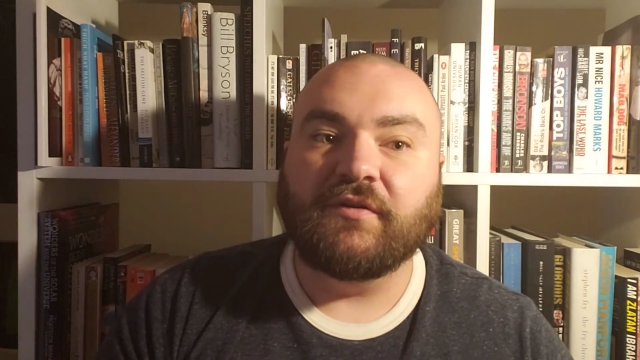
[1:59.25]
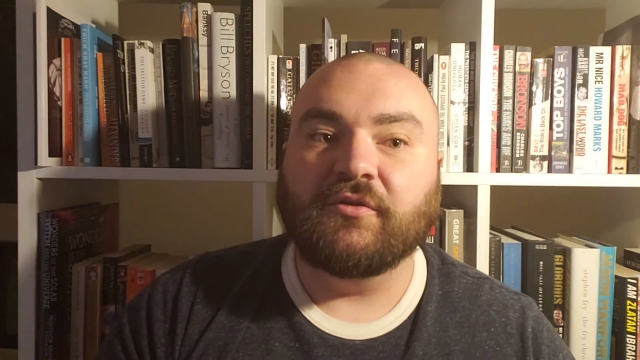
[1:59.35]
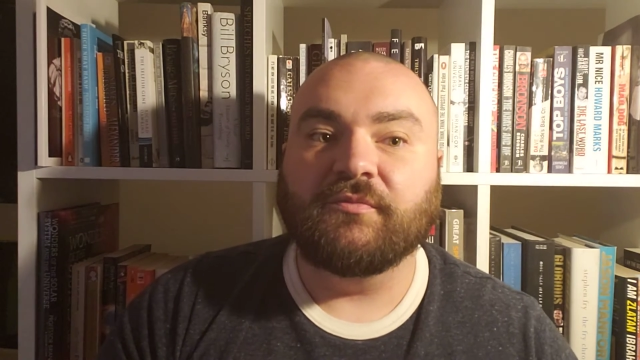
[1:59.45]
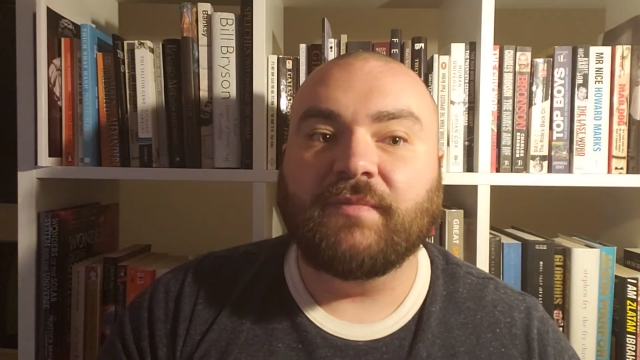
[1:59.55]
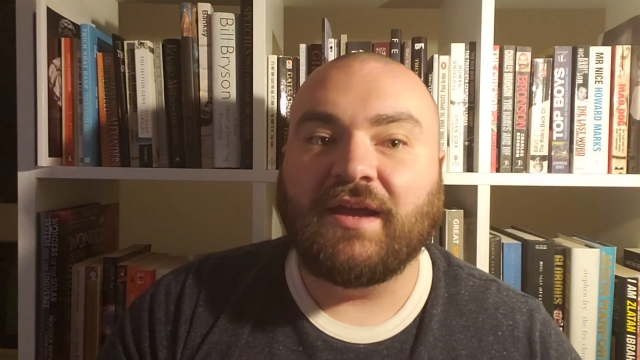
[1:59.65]

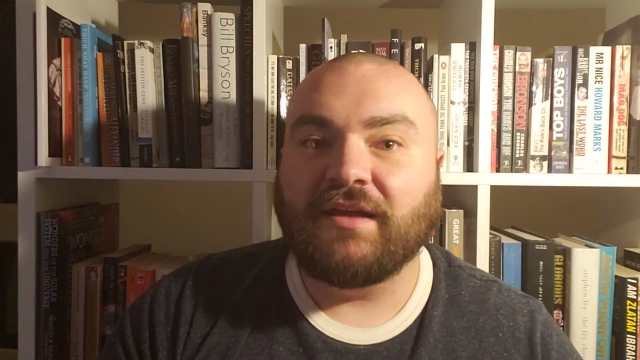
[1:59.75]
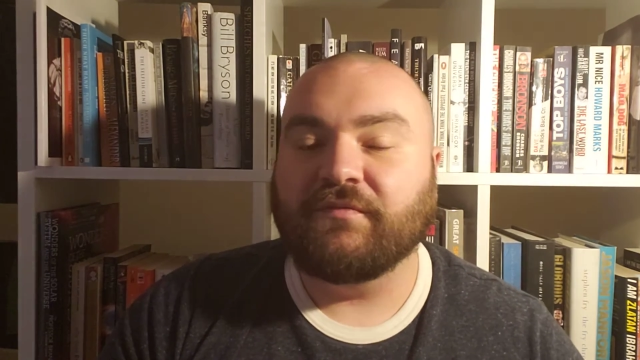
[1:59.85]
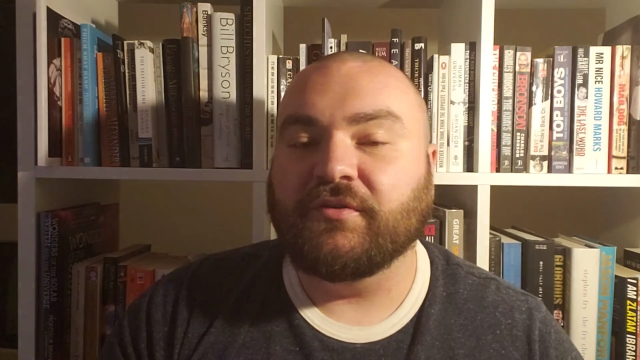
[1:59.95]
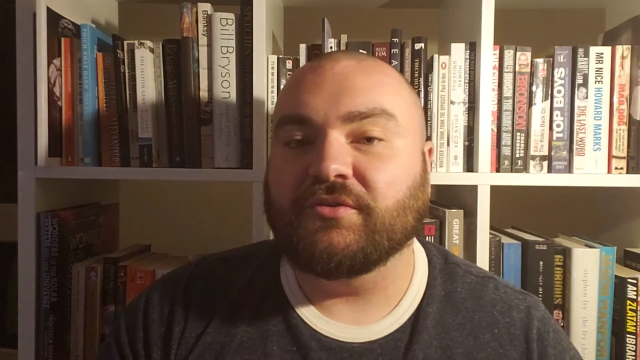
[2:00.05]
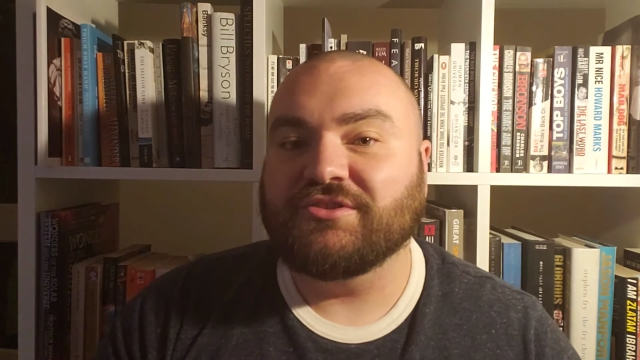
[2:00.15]
feel bad,
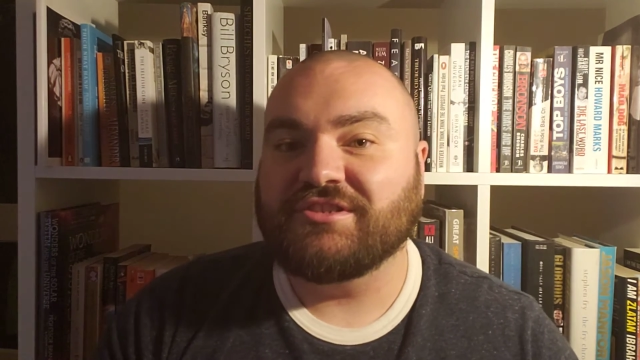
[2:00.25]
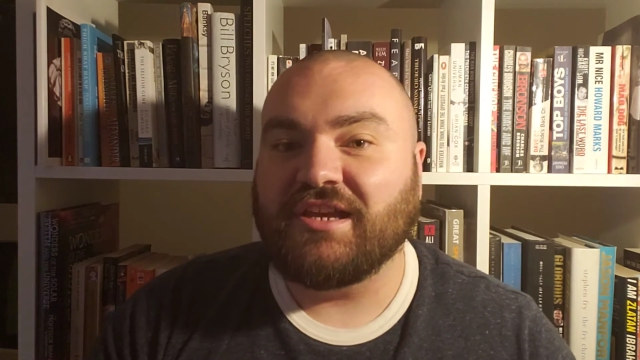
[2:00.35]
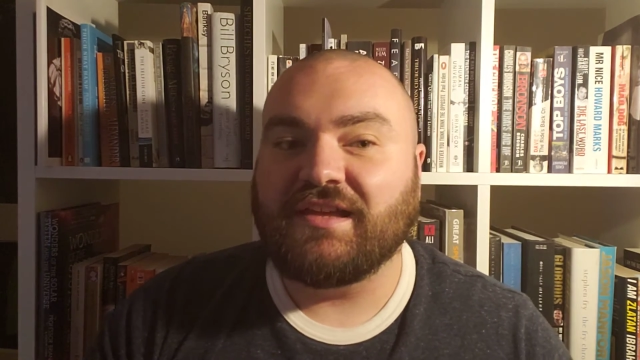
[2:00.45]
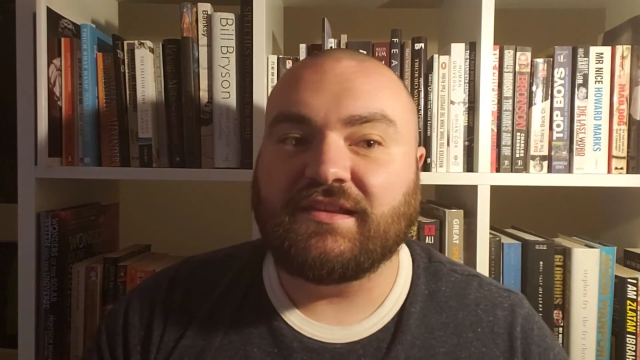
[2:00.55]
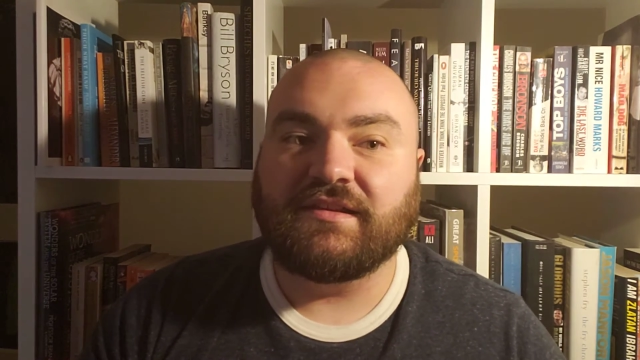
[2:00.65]
feel
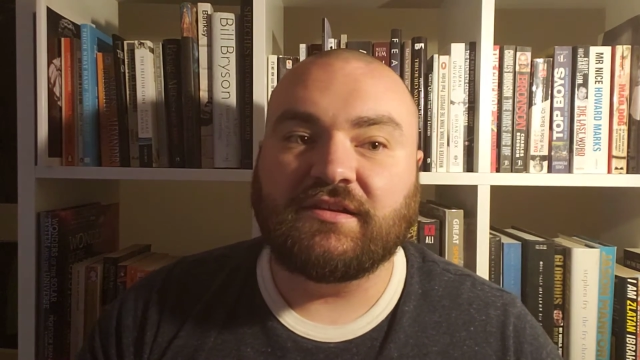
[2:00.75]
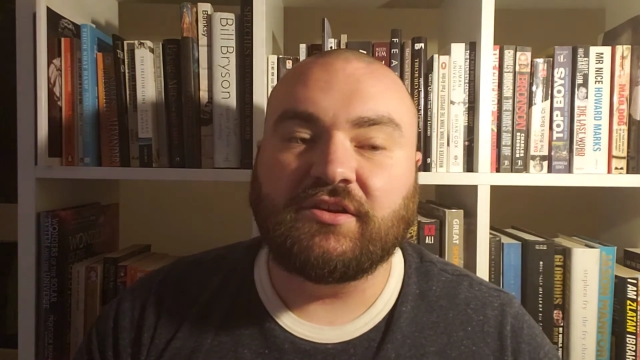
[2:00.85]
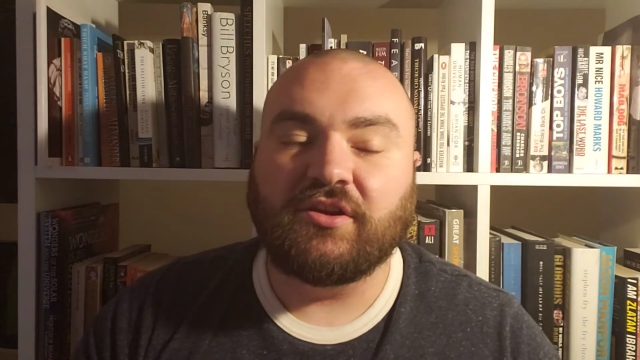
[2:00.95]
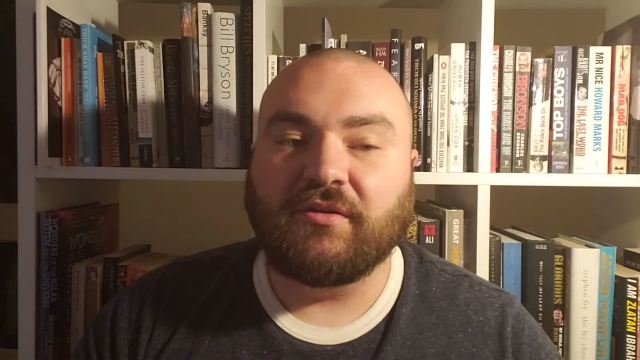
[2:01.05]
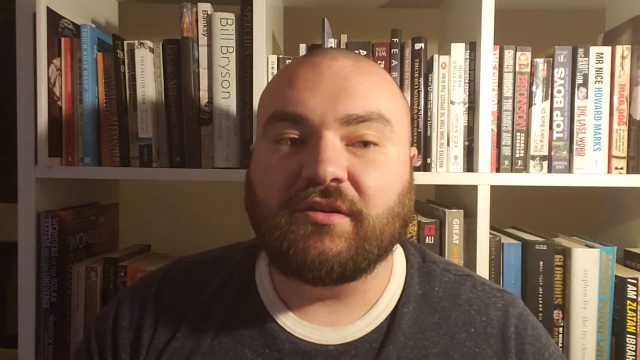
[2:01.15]
sad, you
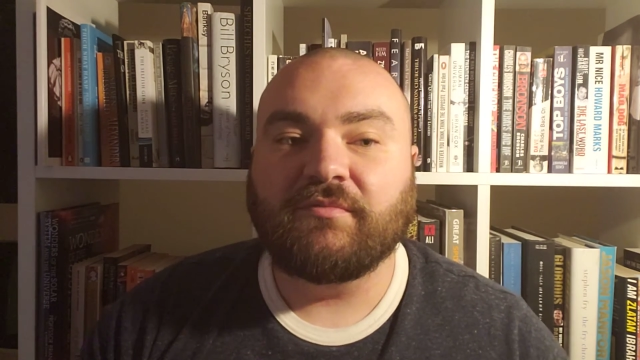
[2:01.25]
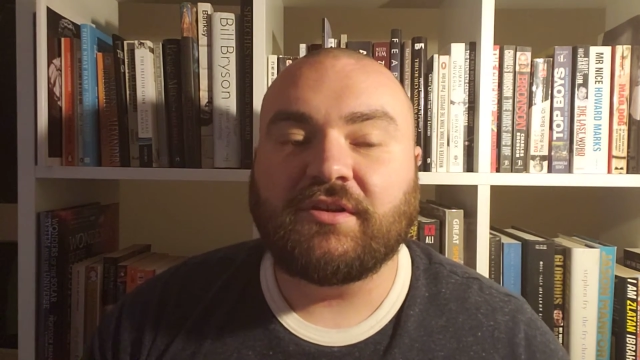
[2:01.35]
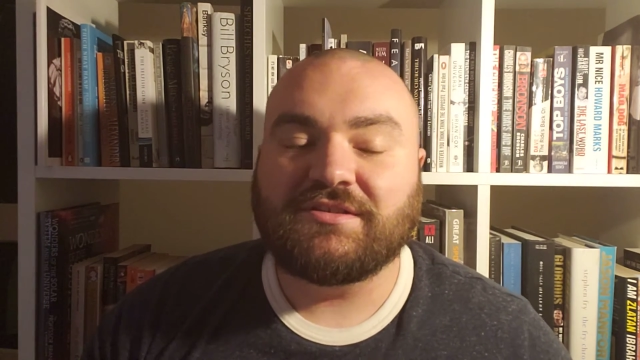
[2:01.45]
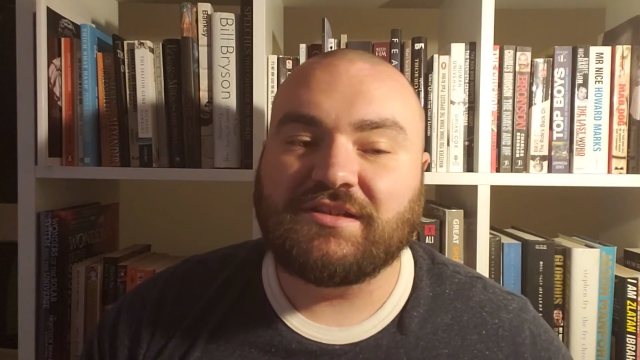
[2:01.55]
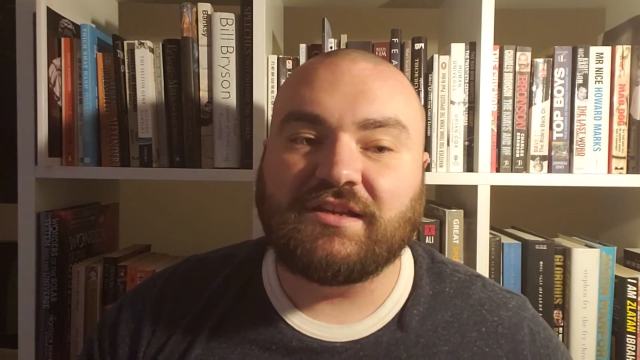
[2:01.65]
know. And I'm
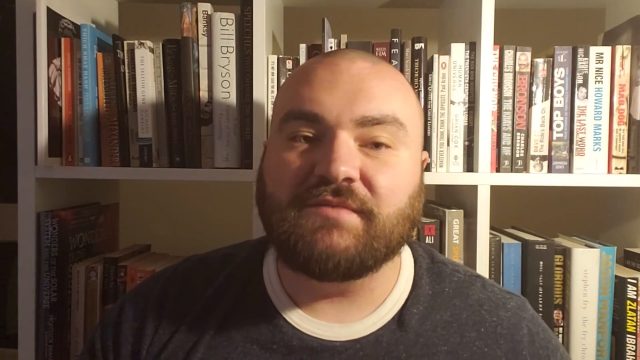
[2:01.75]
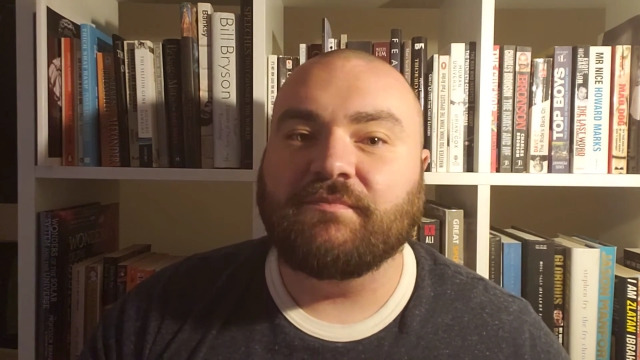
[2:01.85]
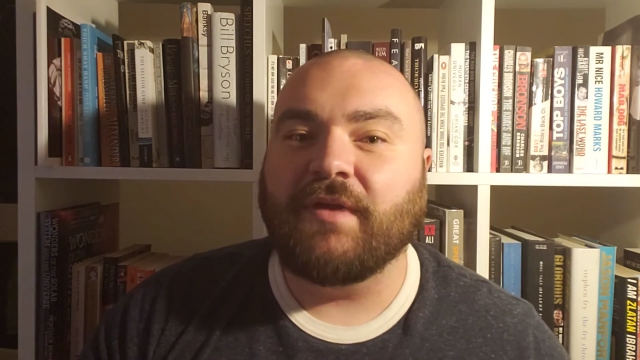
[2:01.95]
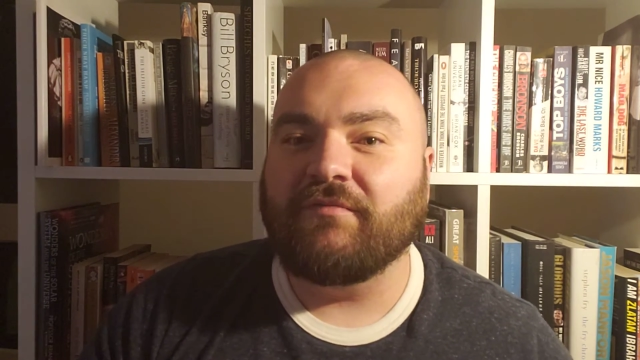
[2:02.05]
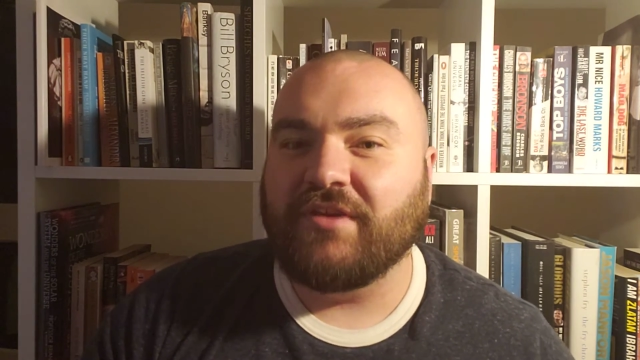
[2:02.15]
not saying
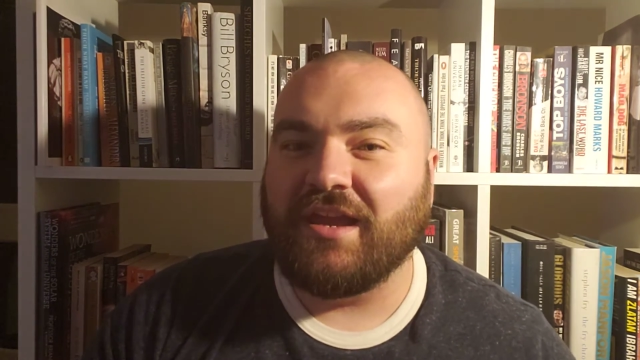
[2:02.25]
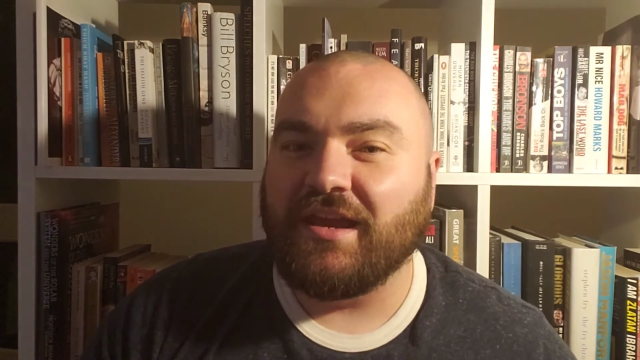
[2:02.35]
bury your